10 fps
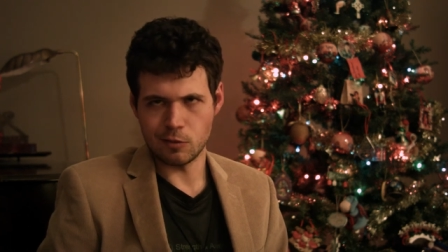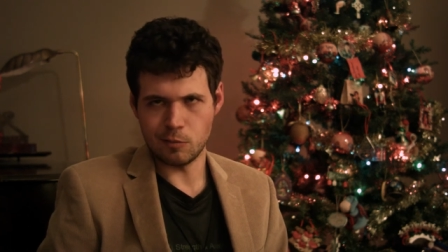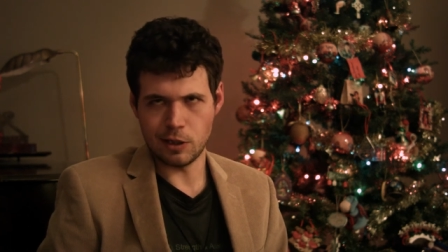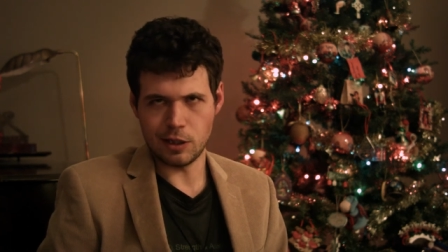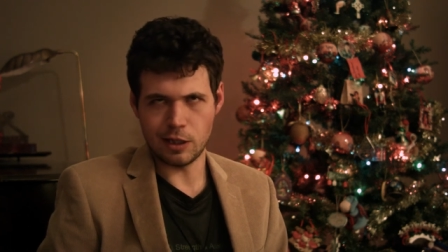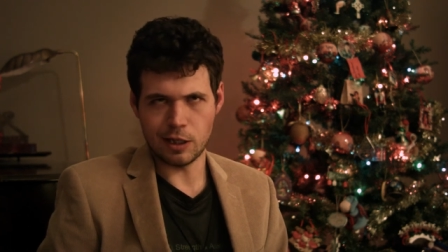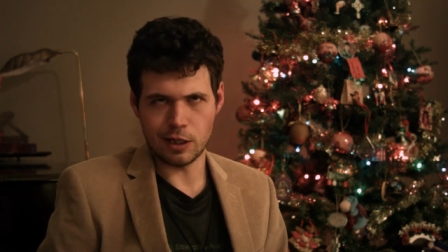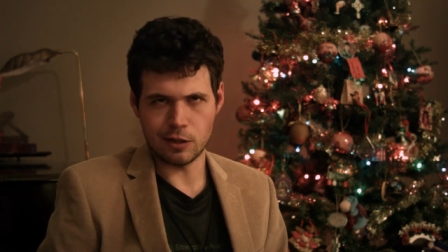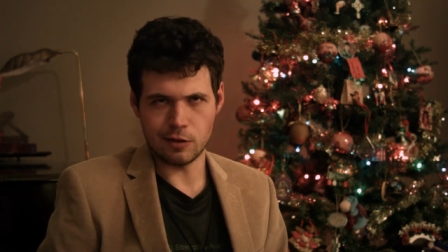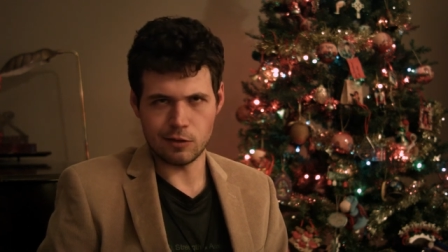be
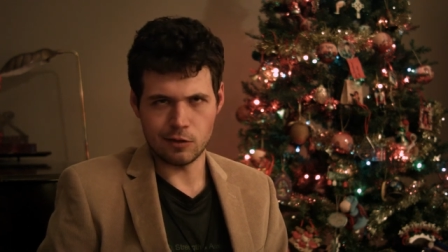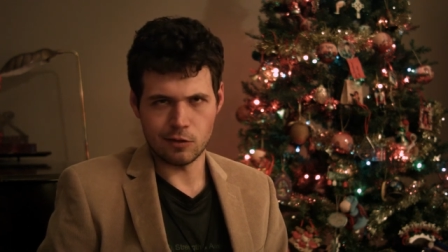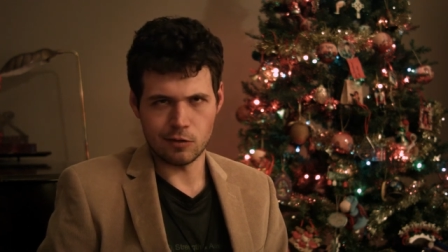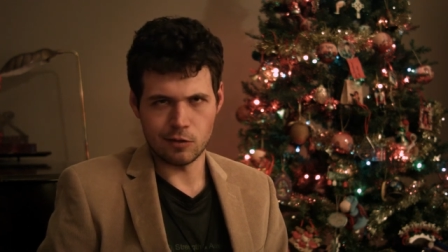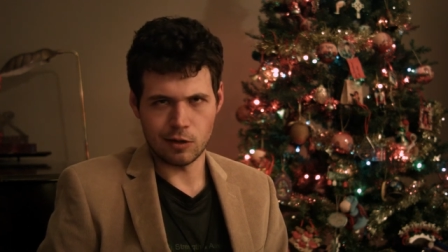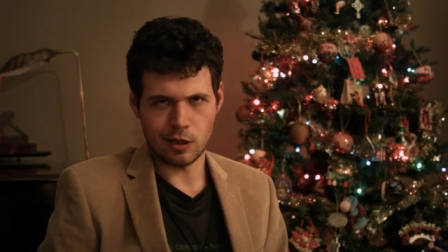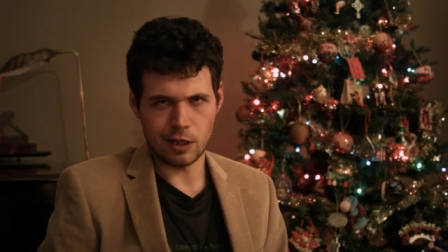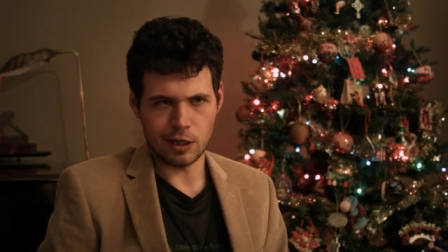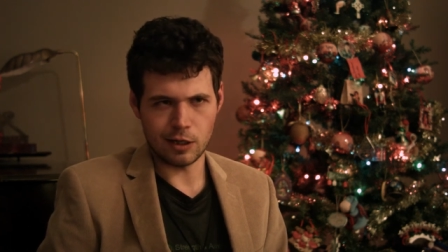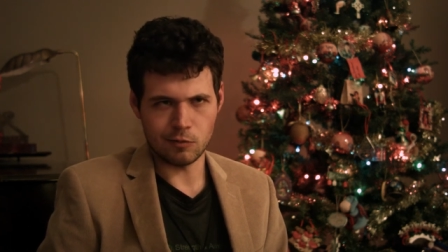in
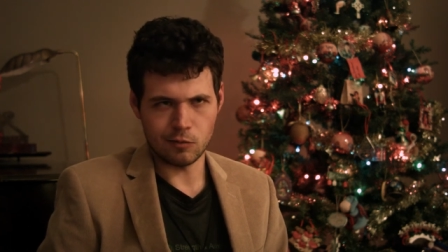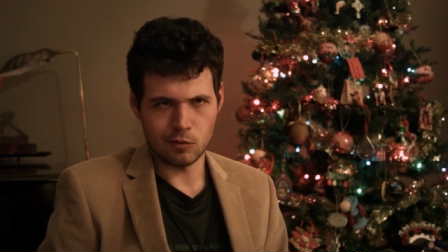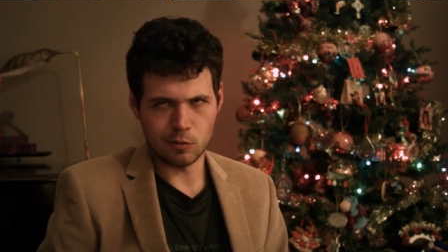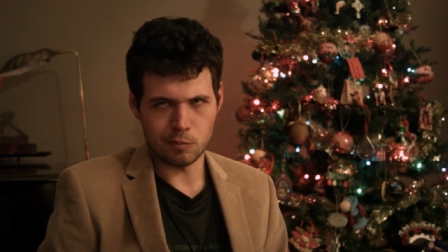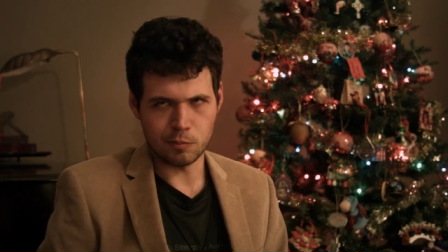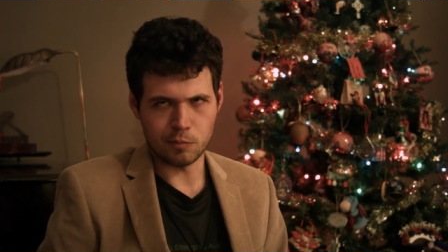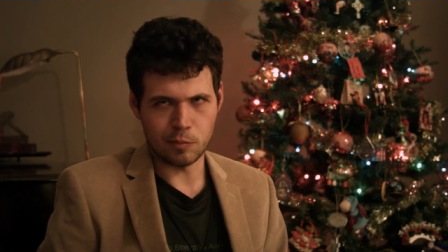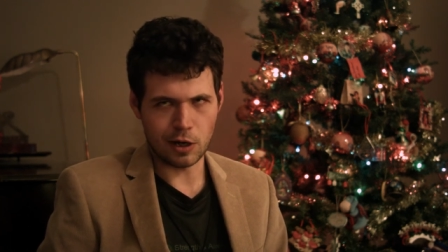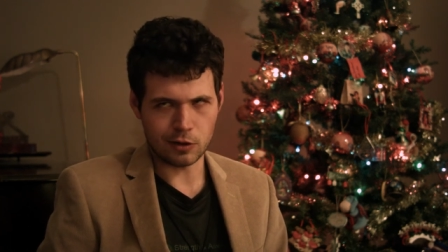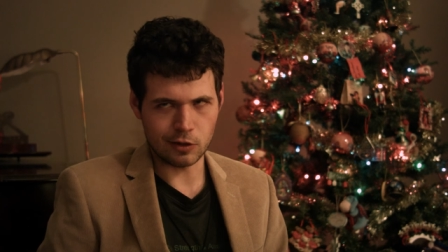a
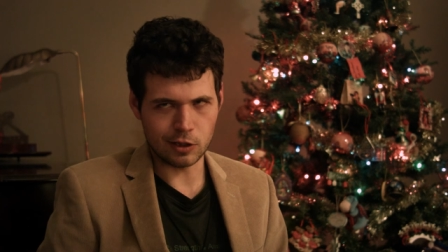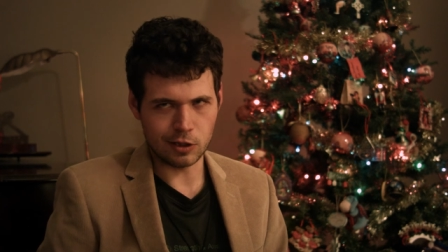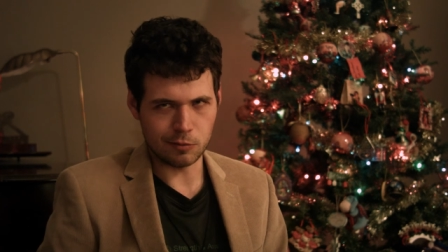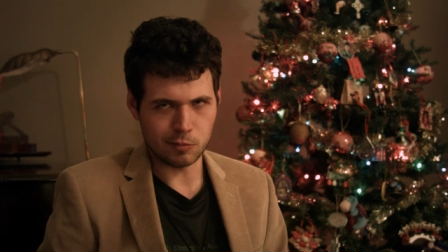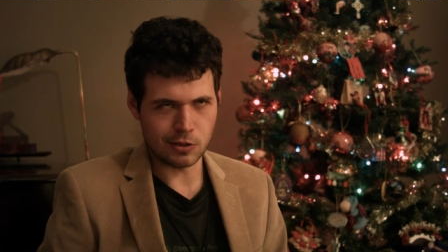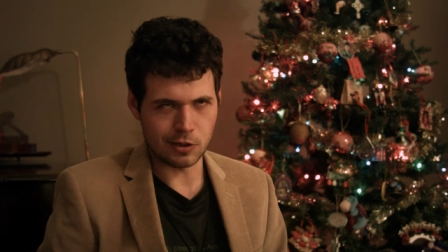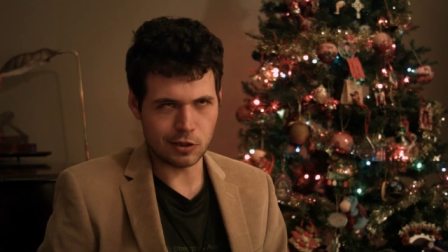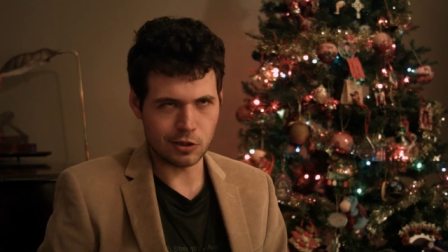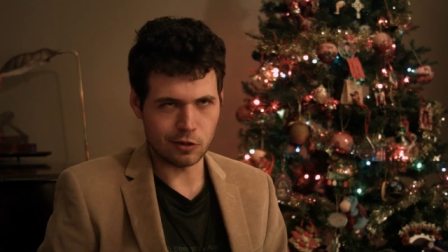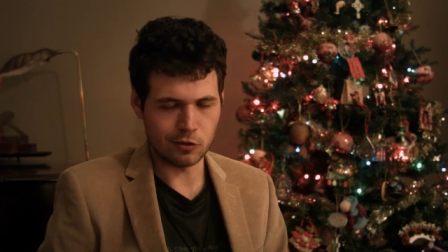bodily
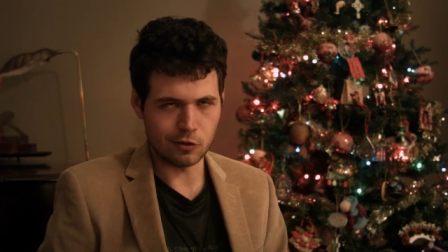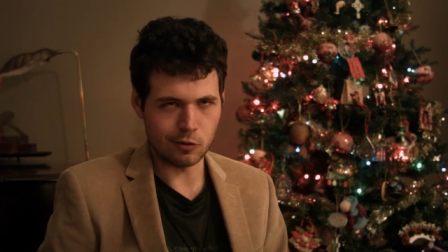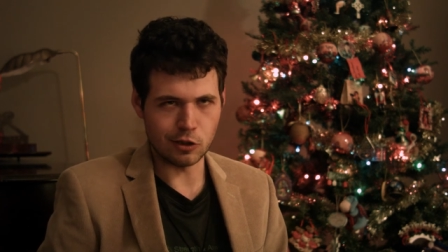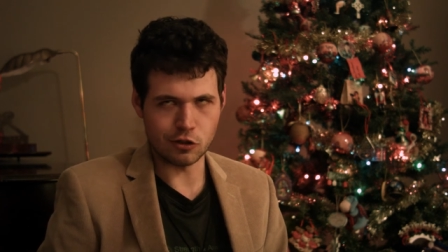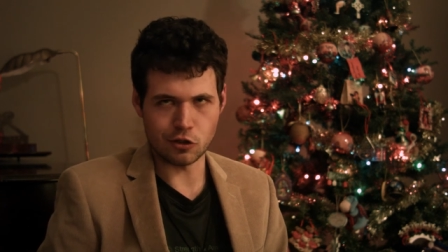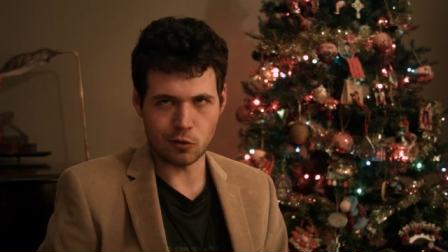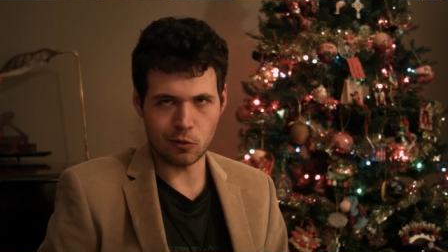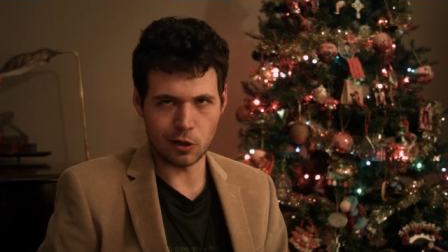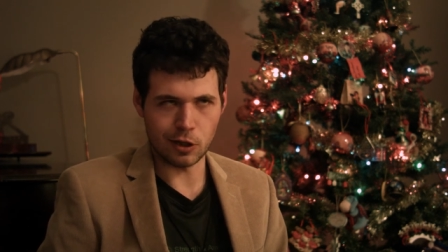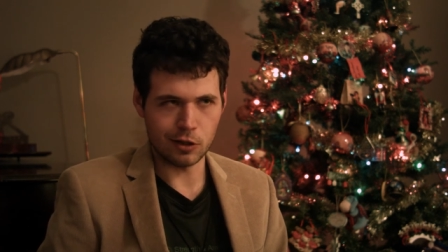position to
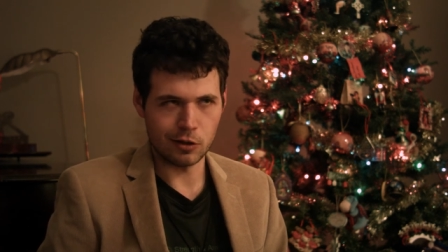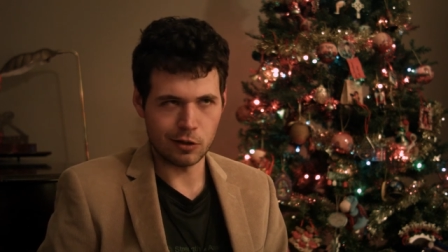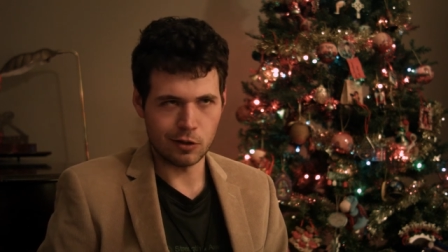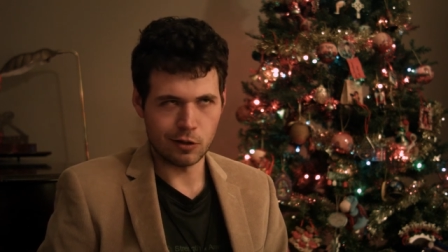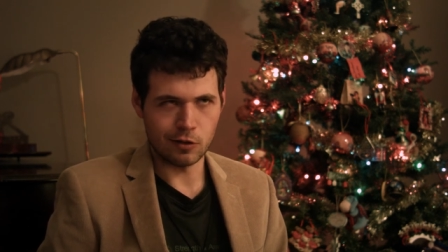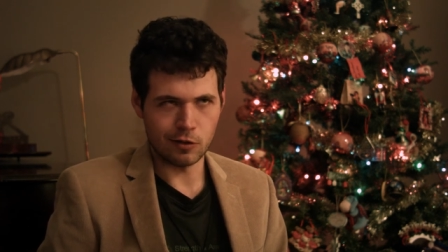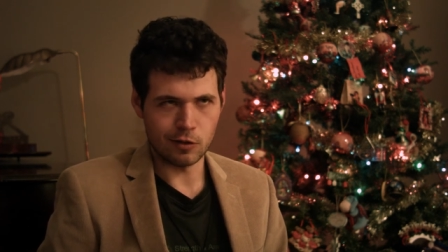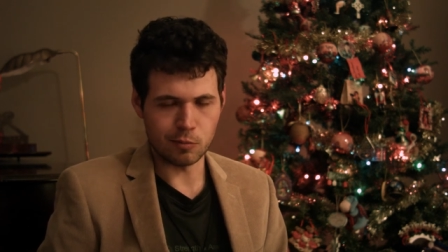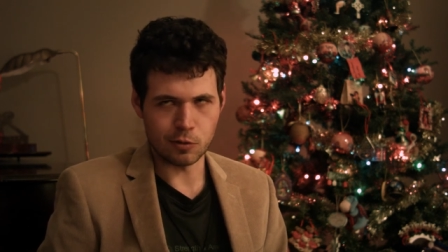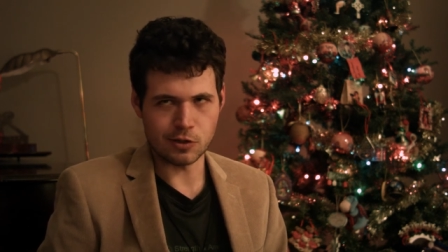enjoy
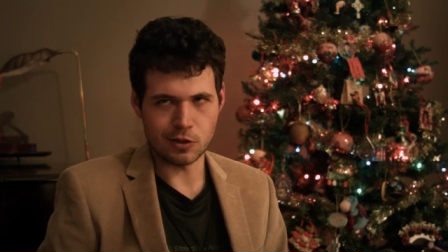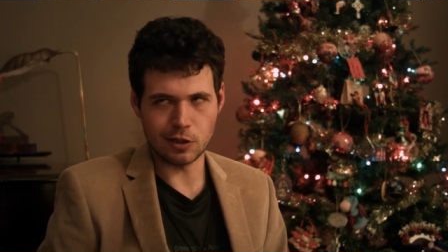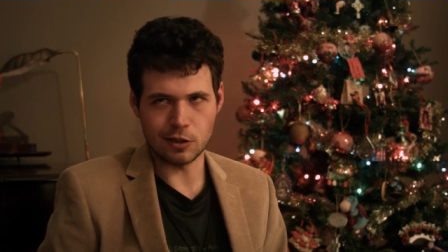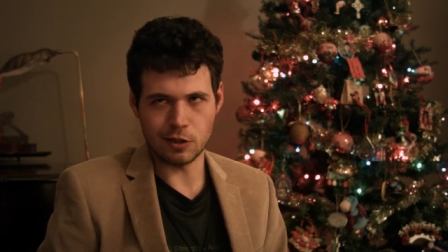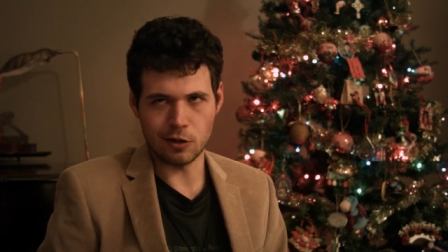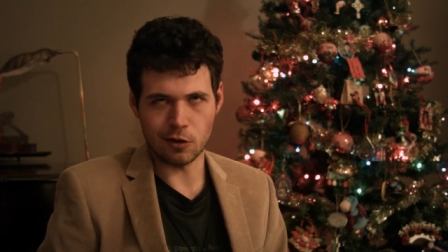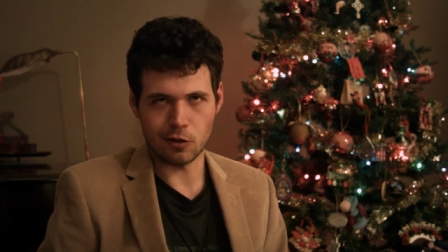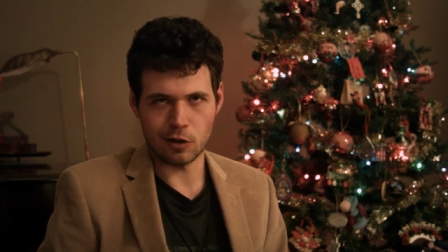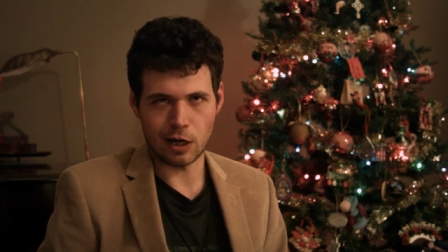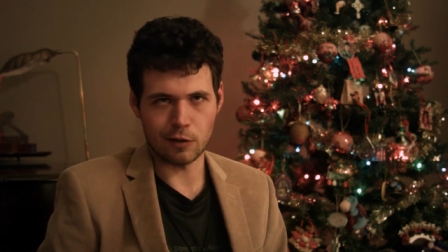the preceding
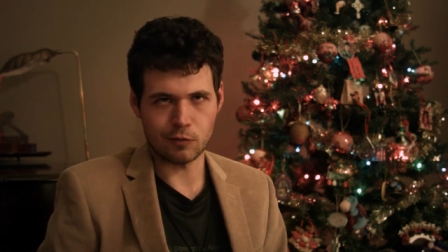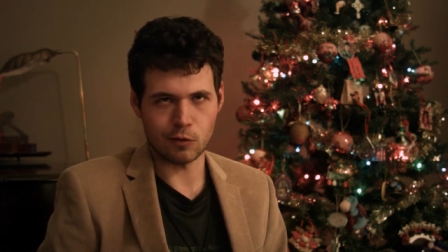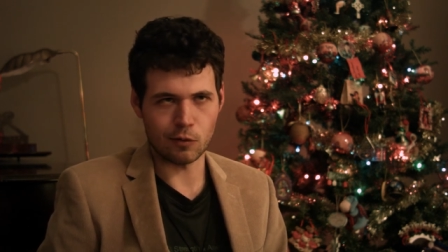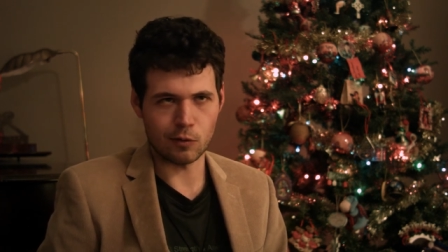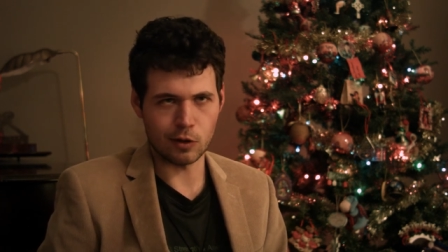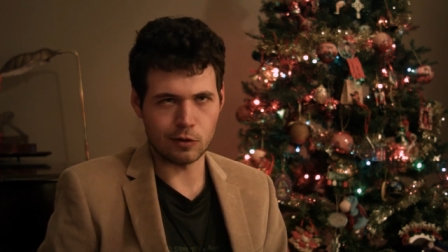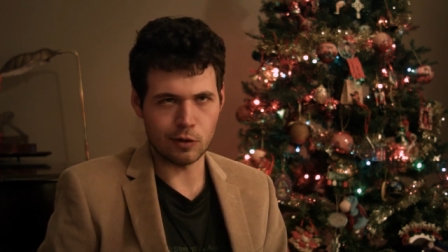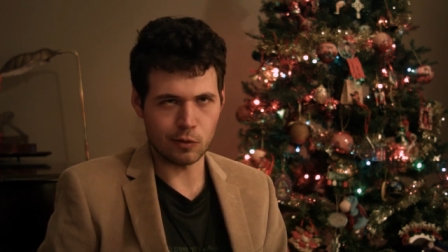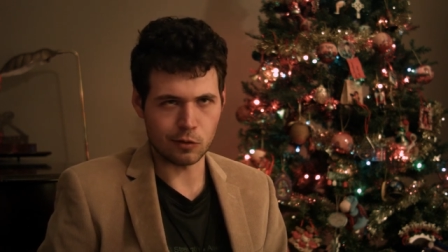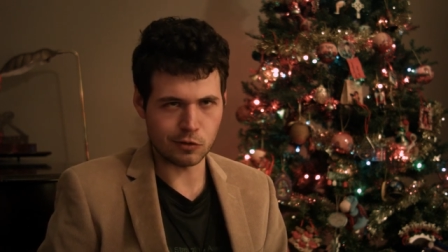year after a very
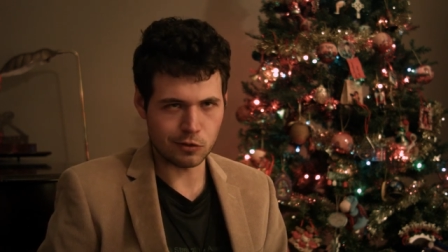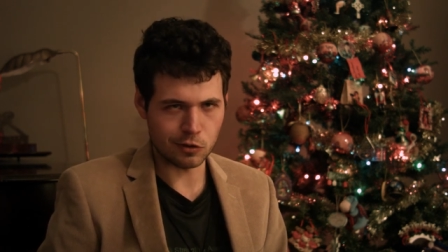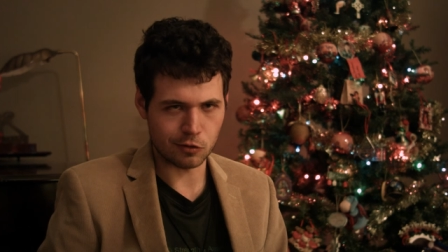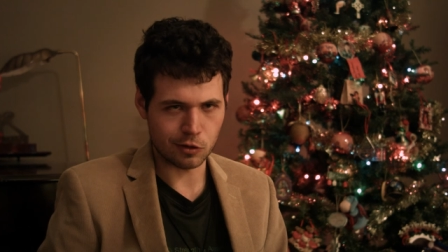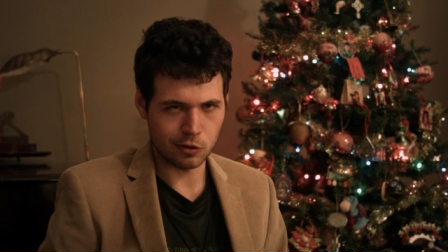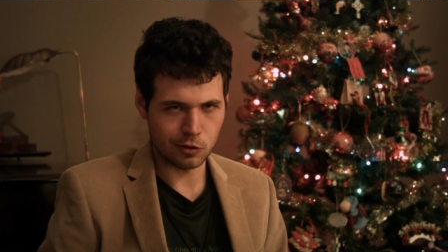difficult surgery.